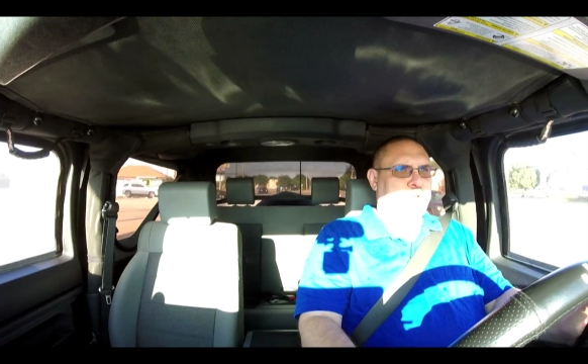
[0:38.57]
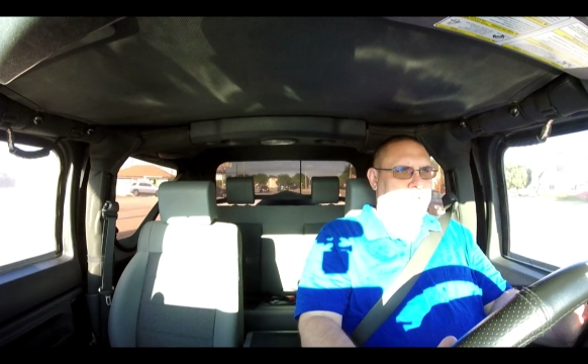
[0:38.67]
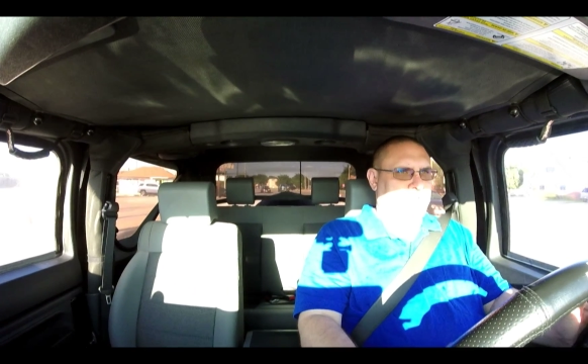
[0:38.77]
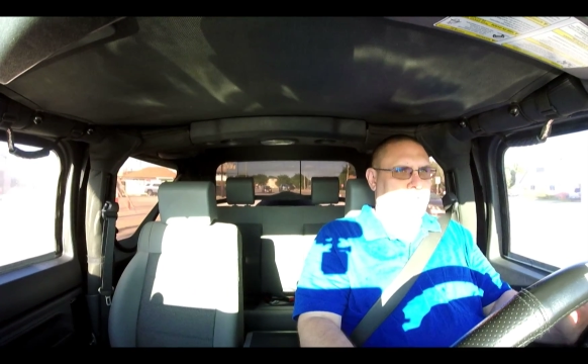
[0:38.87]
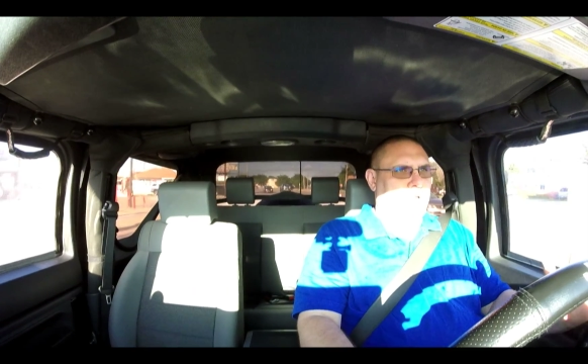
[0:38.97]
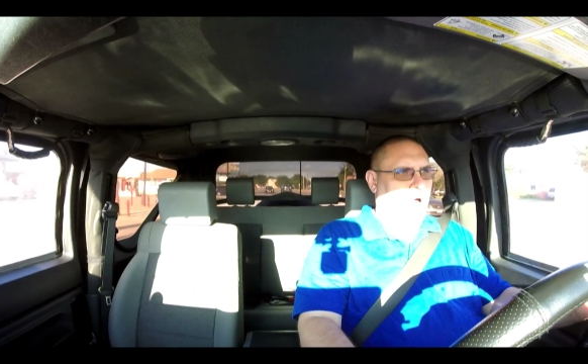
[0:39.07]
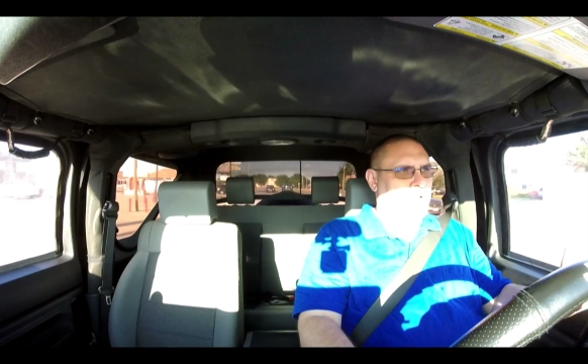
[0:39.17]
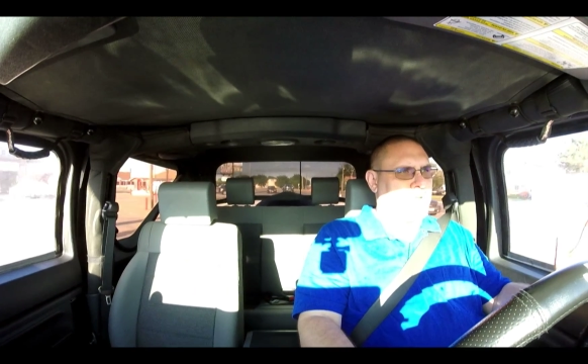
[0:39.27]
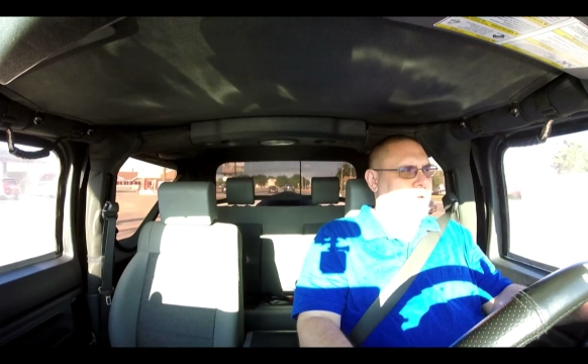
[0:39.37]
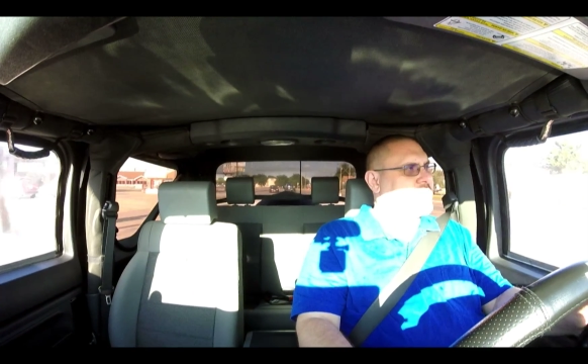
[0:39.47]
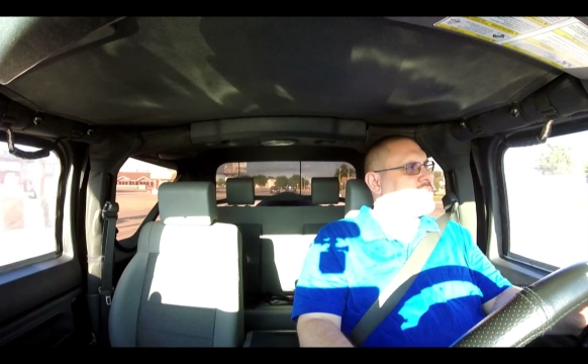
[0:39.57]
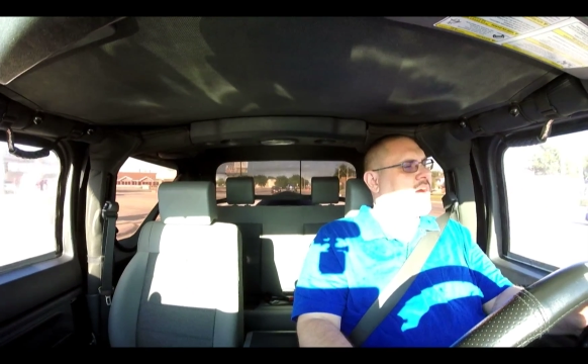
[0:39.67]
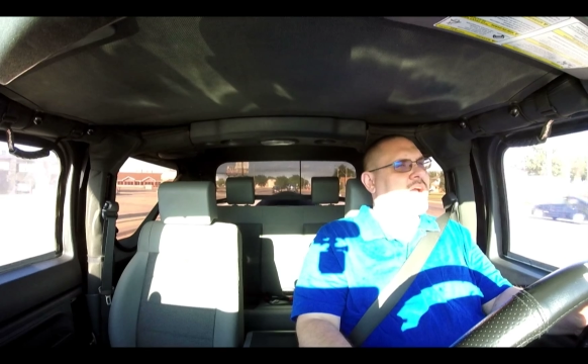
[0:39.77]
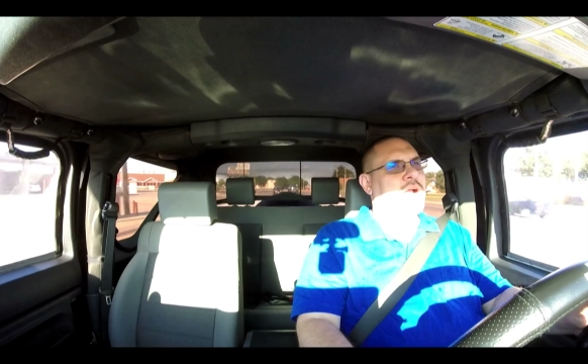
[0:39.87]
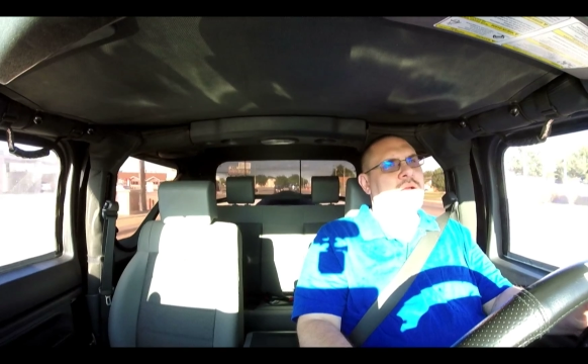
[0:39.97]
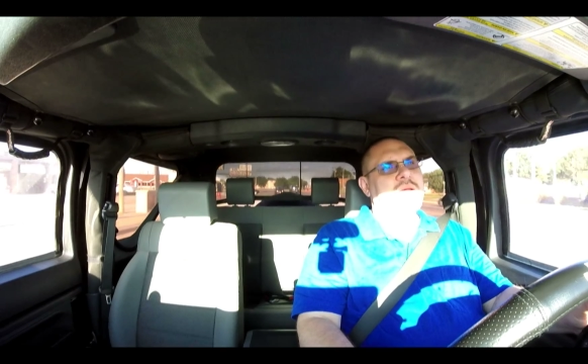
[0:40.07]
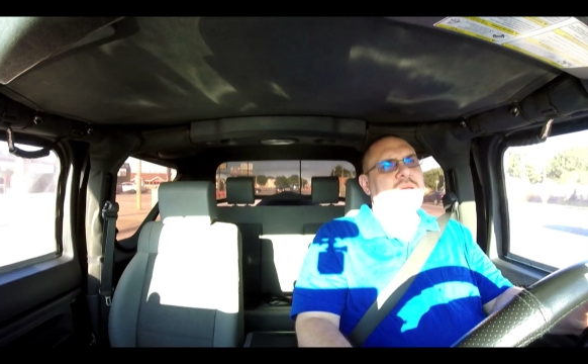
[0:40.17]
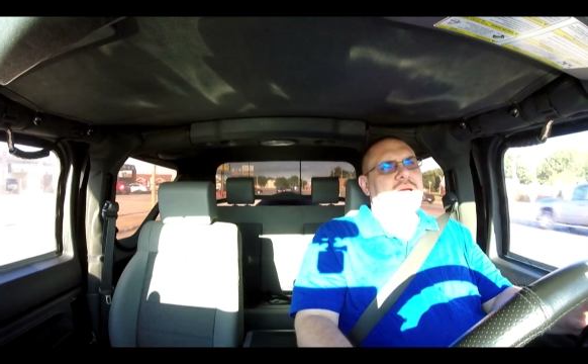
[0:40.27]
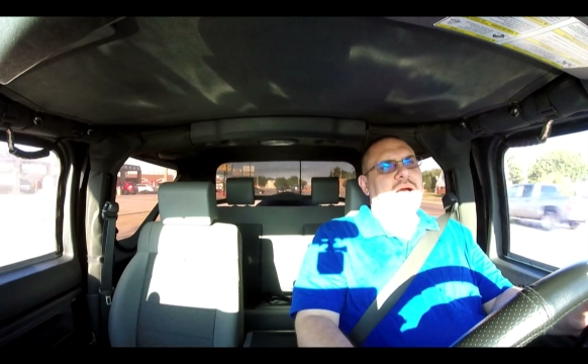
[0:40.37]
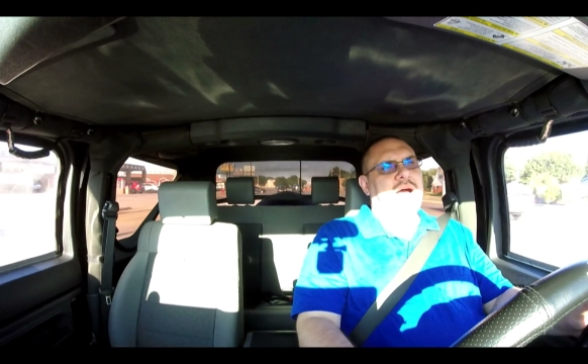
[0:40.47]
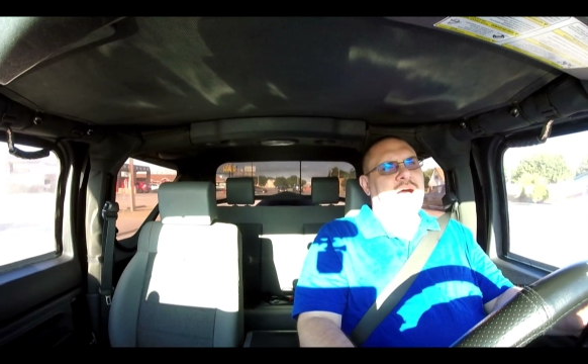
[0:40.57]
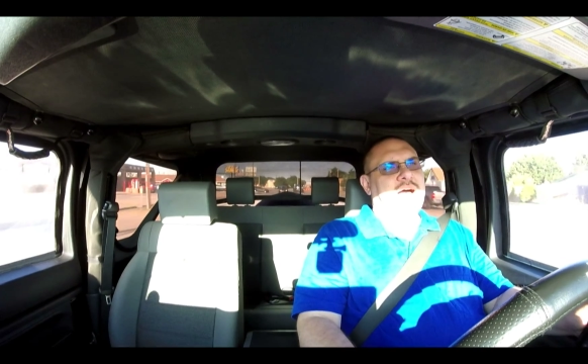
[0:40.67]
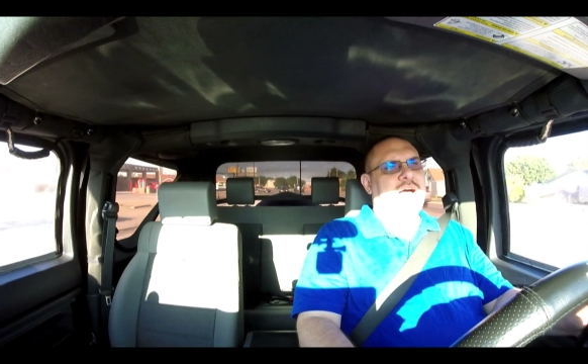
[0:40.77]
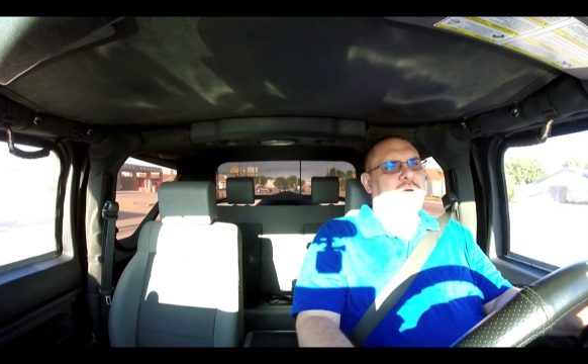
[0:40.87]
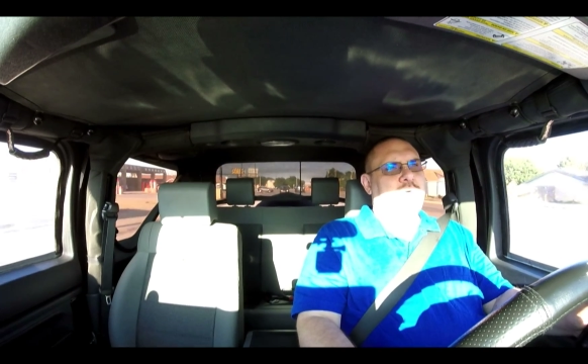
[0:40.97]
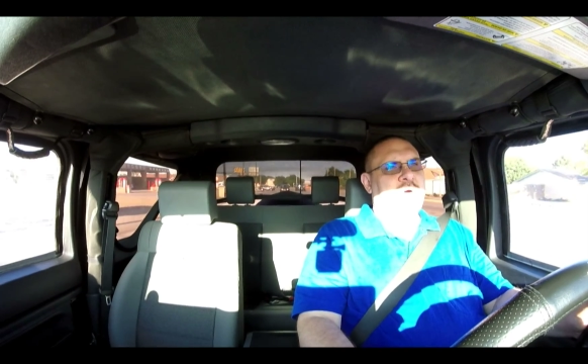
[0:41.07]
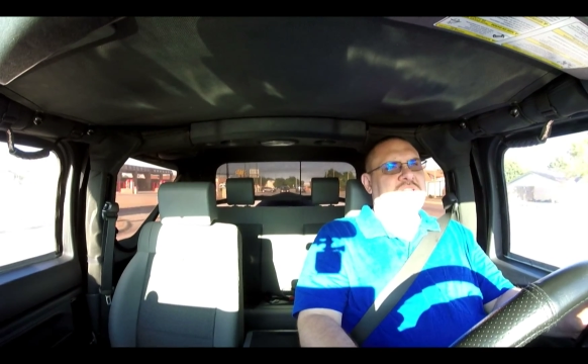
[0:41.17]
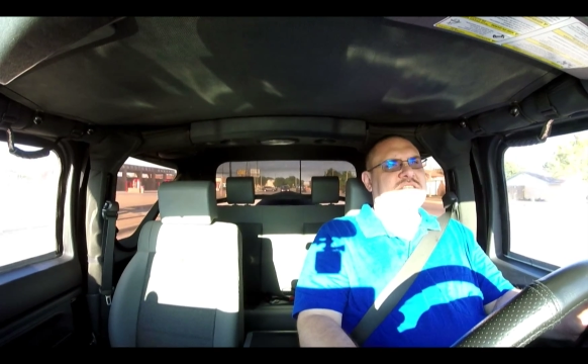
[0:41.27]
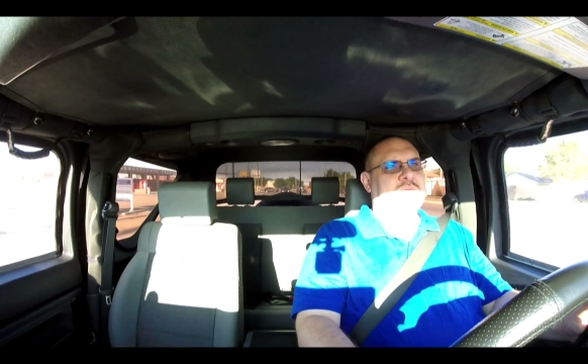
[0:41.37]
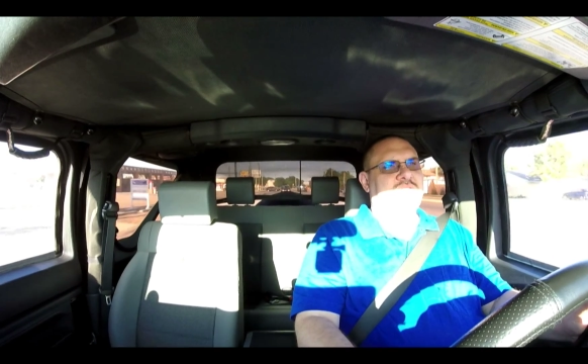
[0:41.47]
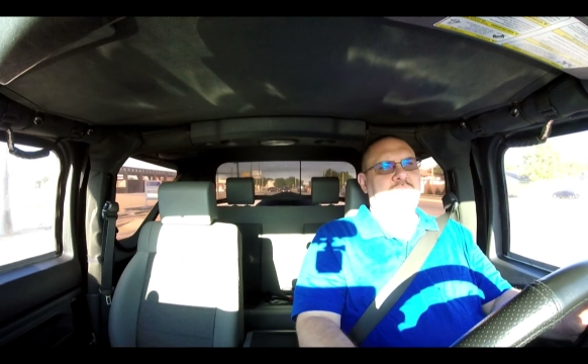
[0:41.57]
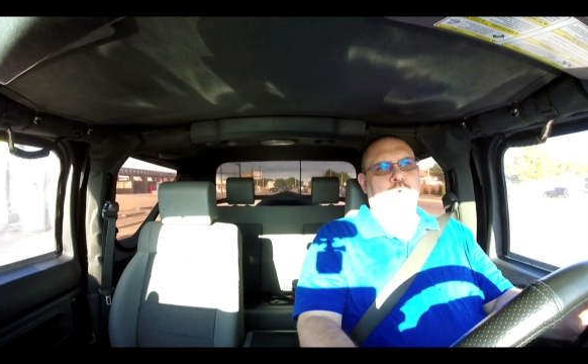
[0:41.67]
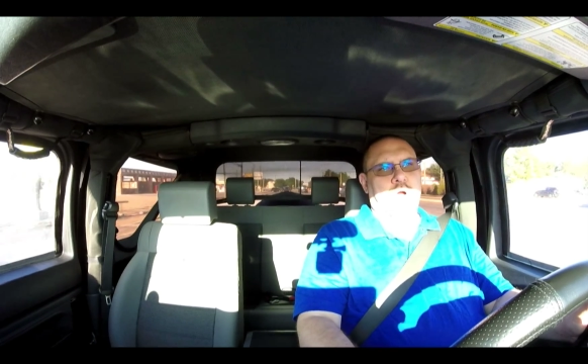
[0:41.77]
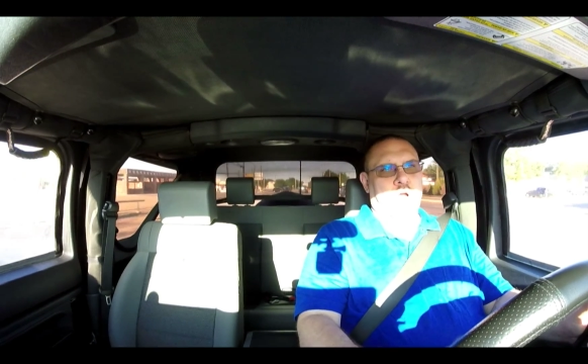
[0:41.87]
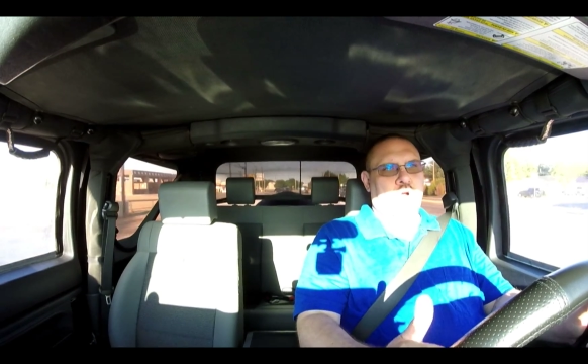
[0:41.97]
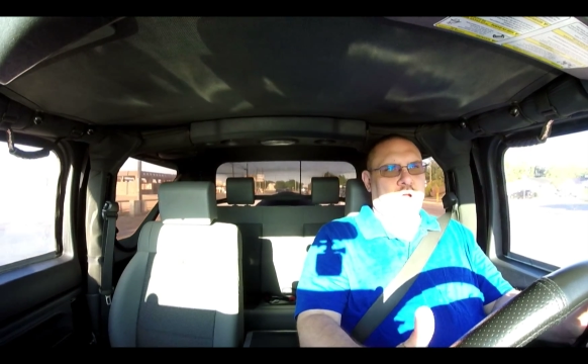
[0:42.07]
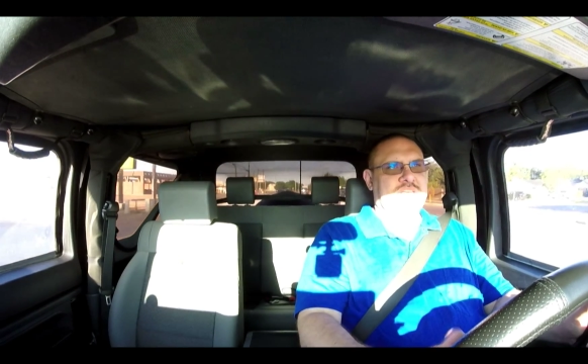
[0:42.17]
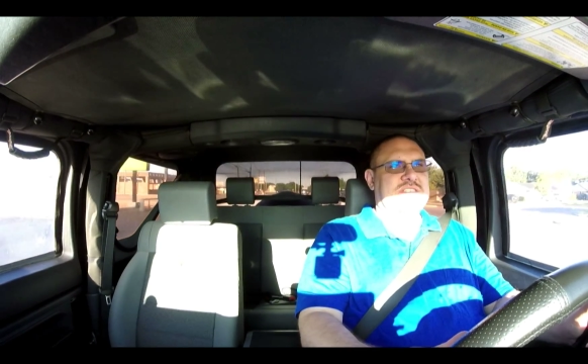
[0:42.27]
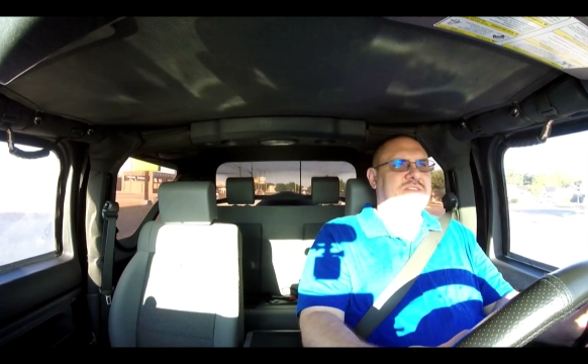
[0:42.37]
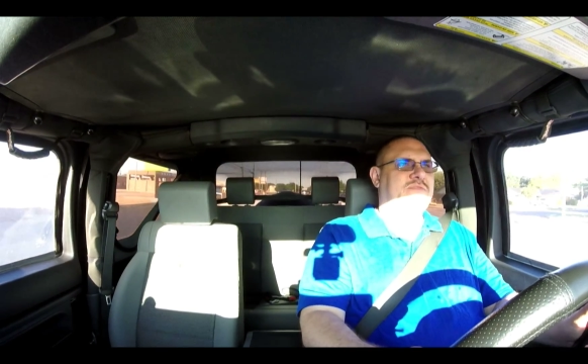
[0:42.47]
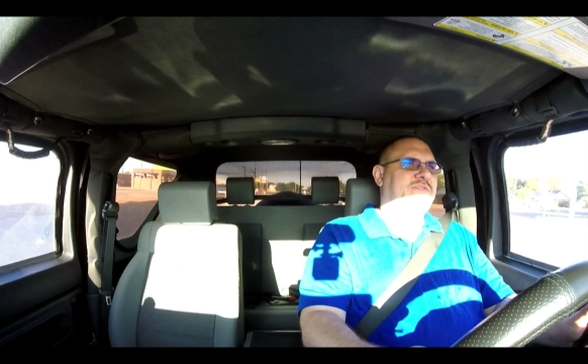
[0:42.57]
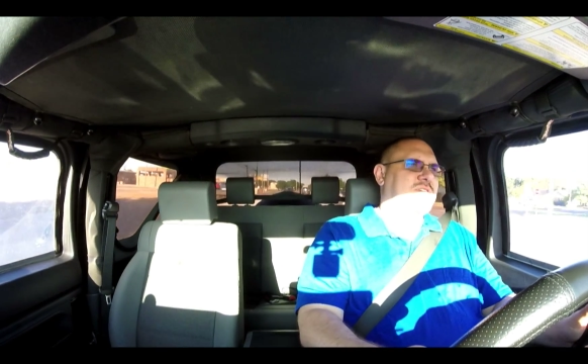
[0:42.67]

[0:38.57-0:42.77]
traditional all-terrain tire with some of the more aggressive